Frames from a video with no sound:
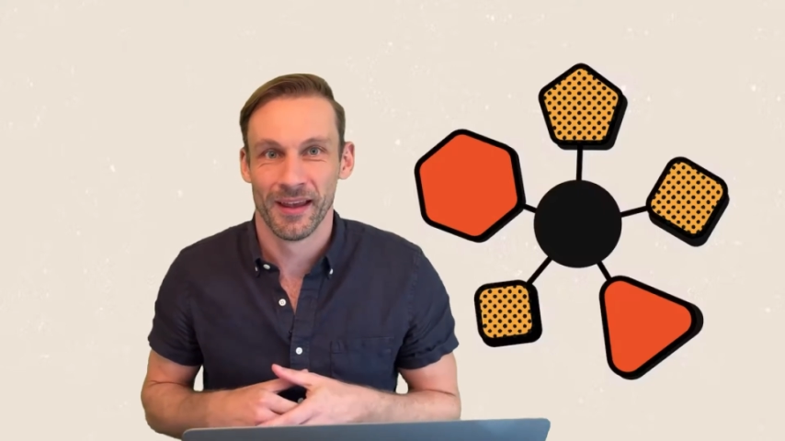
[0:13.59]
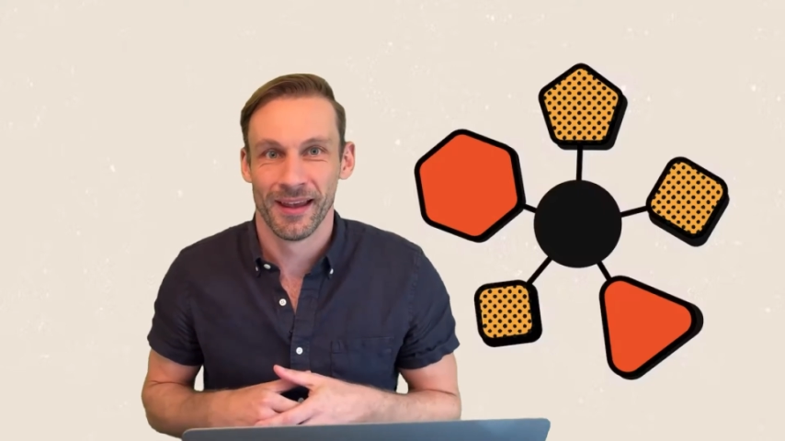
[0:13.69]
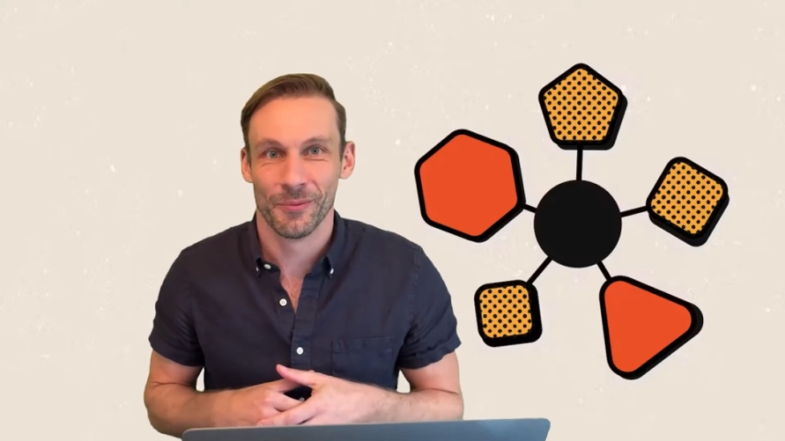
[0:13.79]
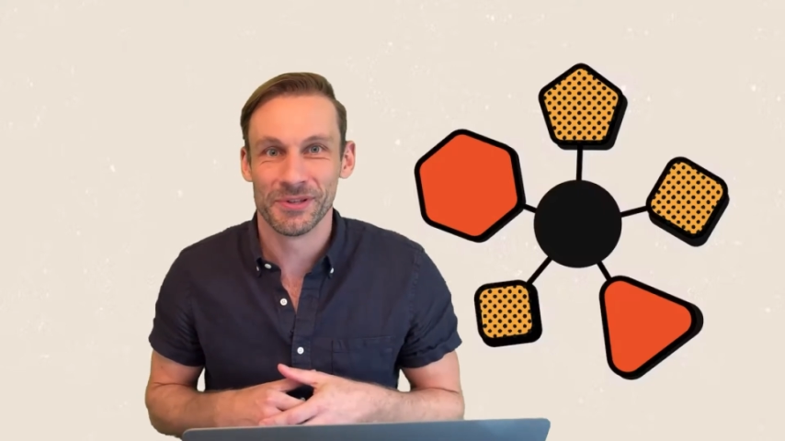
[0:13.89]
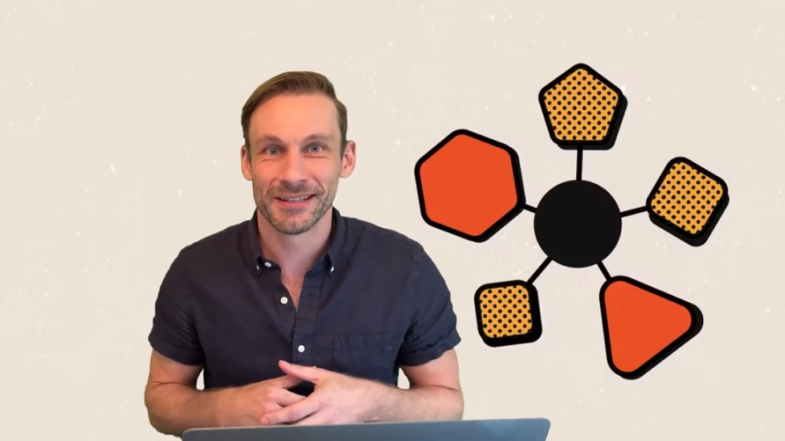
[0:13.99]

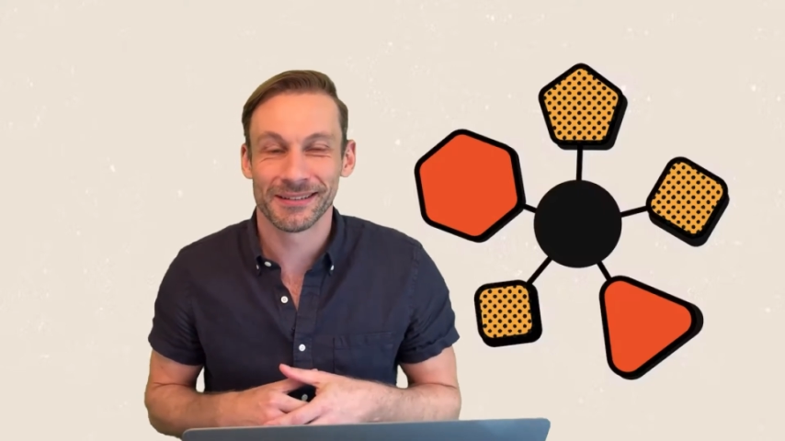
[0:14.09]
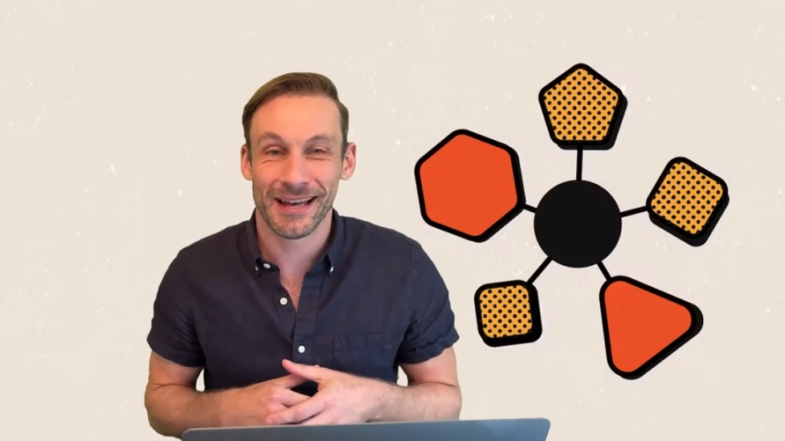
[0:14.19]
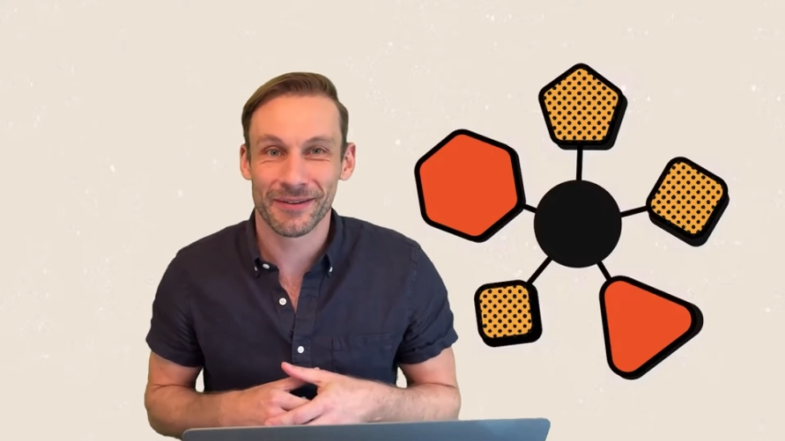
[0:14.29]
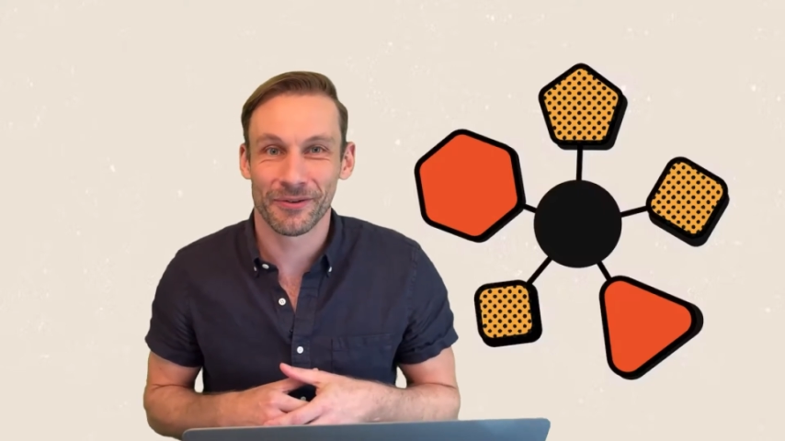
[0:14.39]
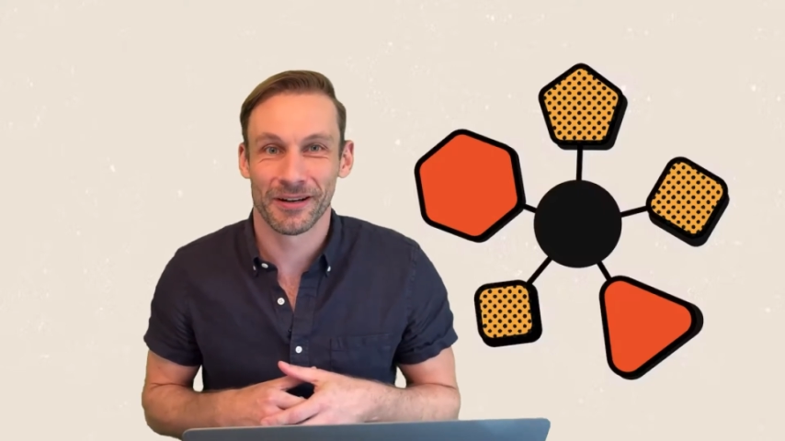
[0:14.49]
And we see a
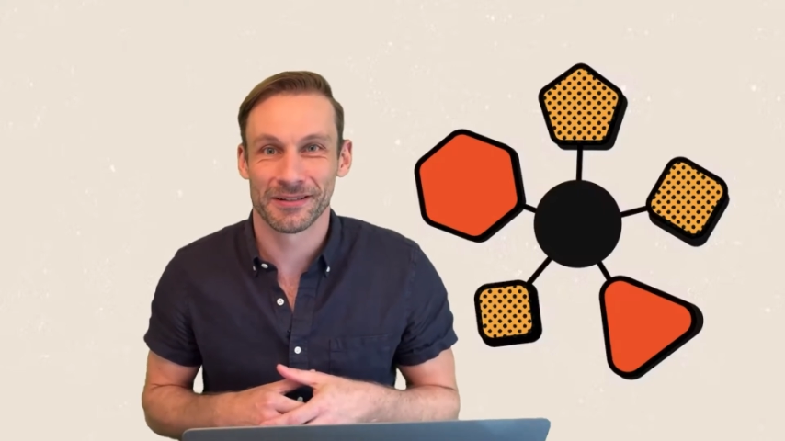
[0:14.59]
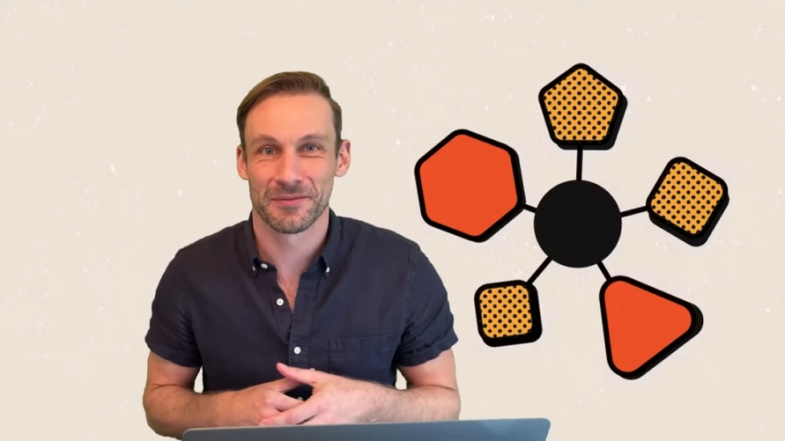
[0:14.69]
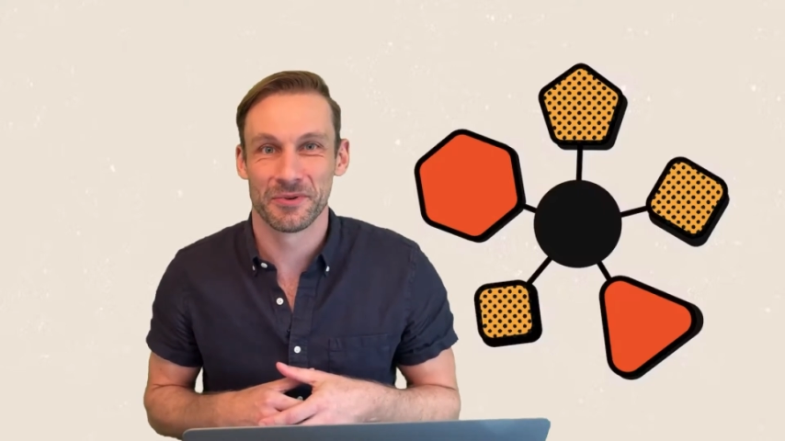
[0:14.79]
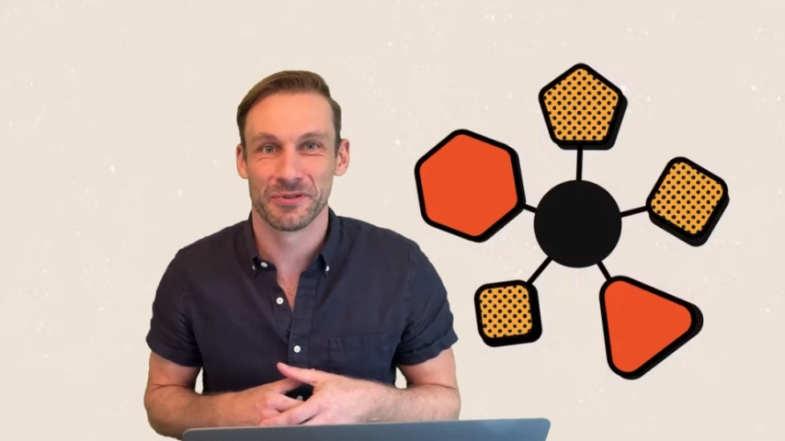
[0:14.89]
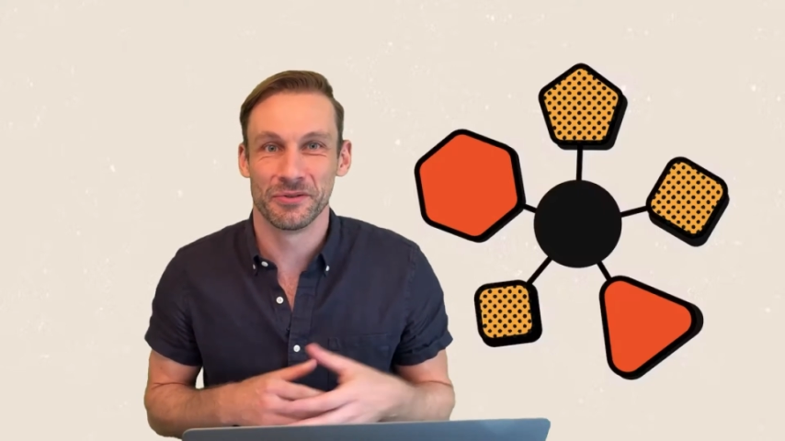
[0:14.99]
lot of our
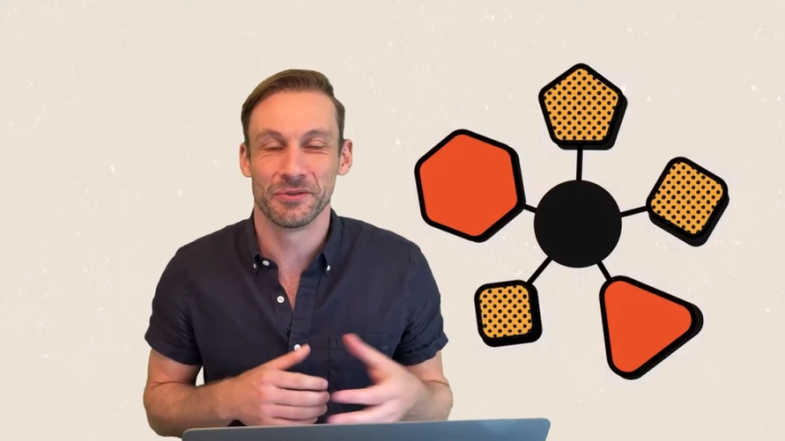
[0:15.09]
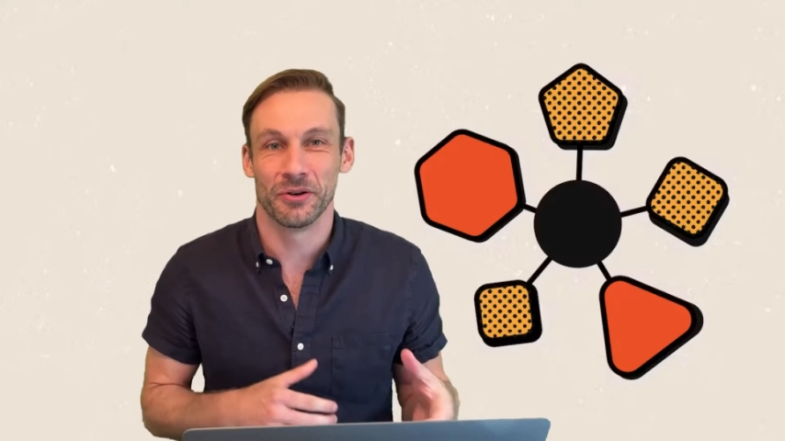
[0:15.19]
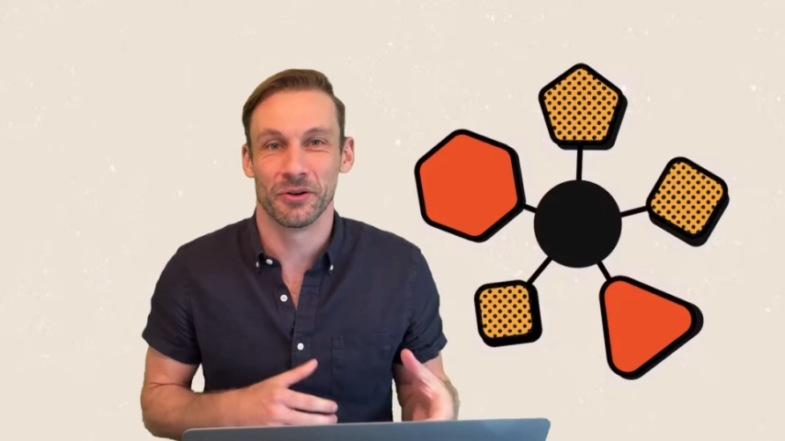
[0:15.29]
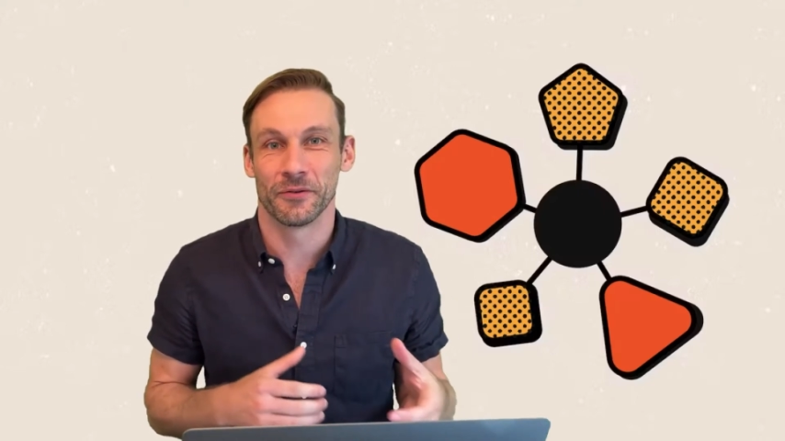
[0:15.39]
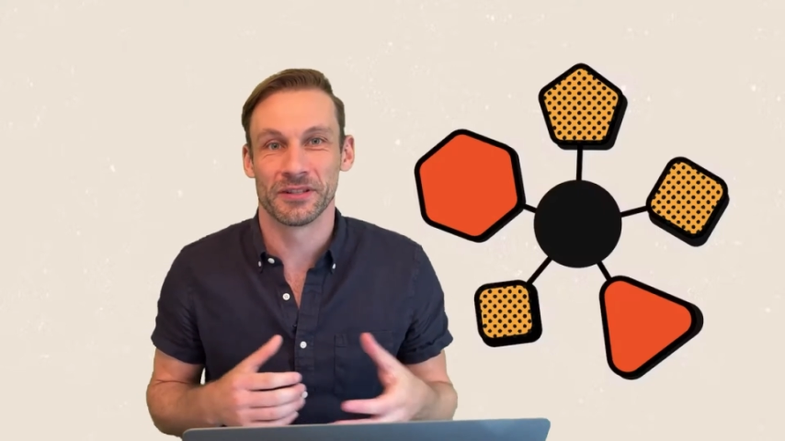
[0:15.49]
customers use
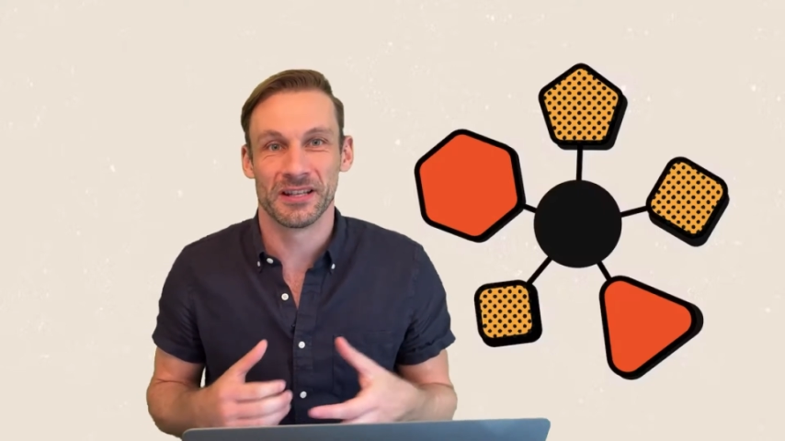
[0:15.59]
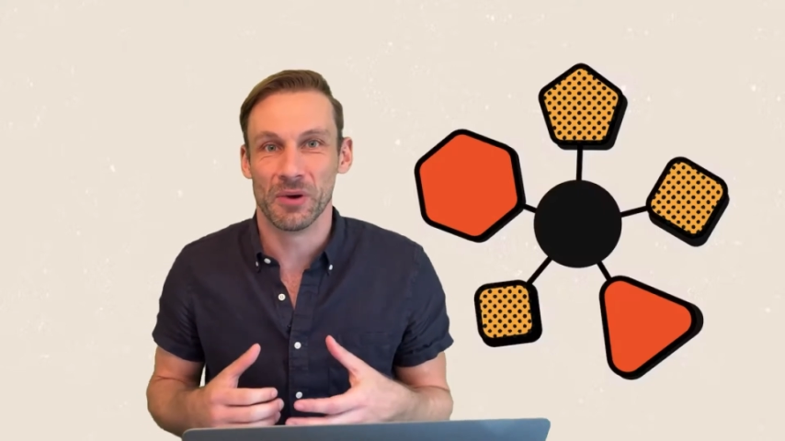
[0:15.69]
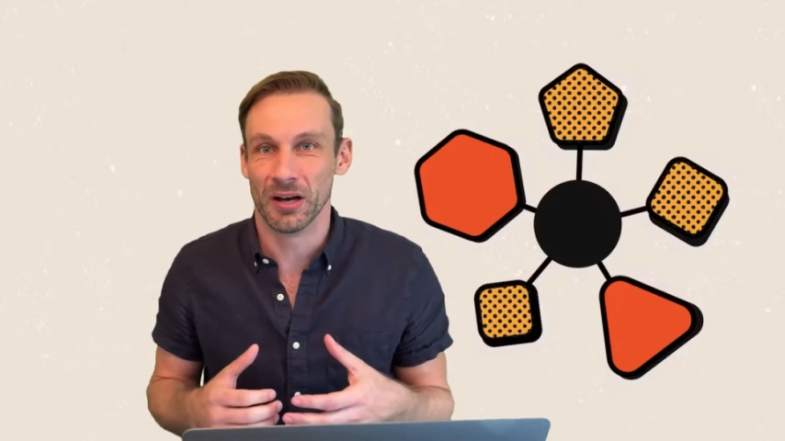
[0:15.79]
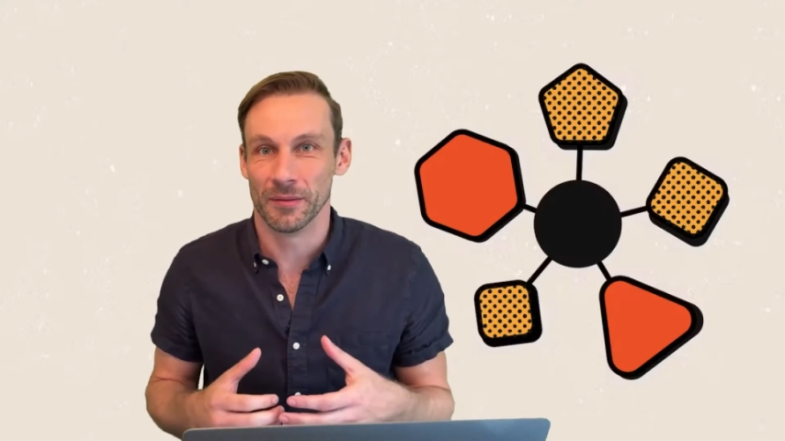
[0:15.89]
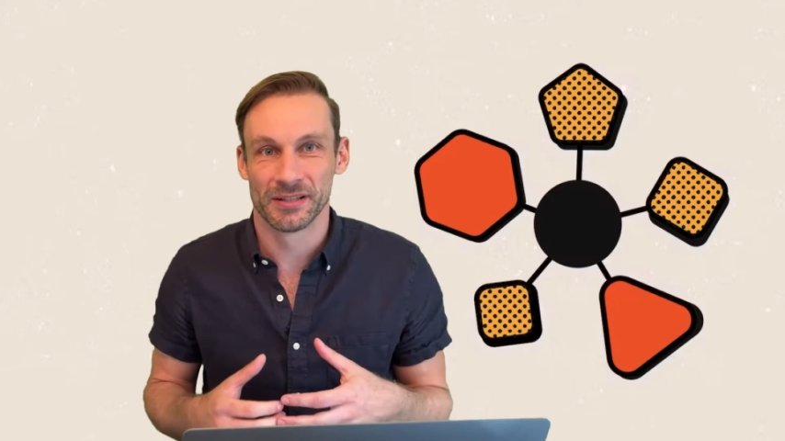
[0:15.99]
Coda for team
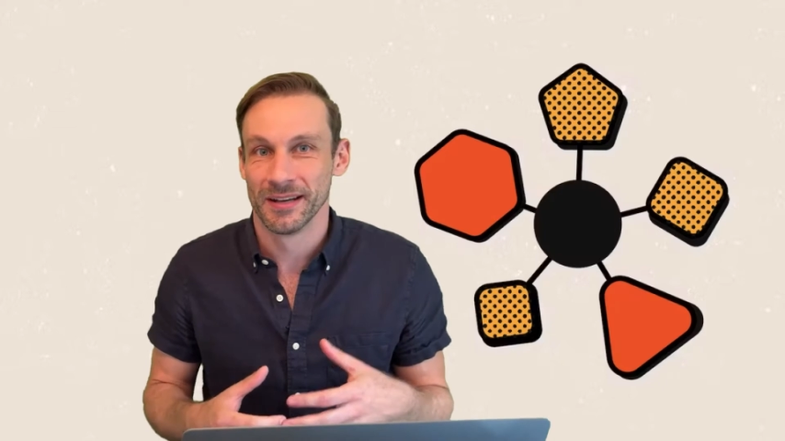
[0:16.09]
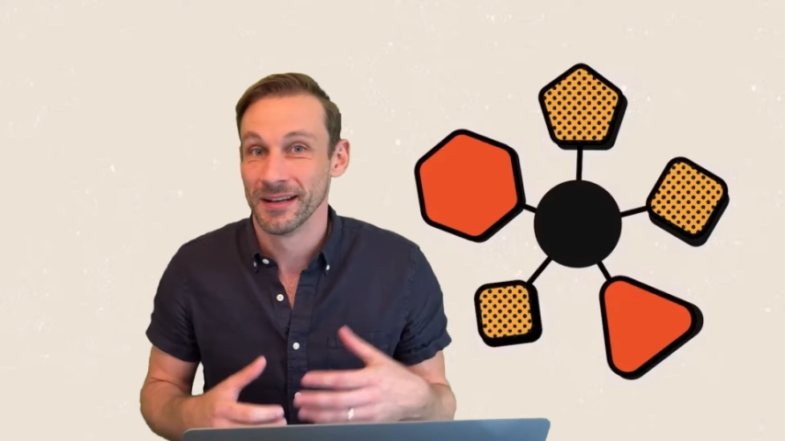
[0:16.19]
hubs.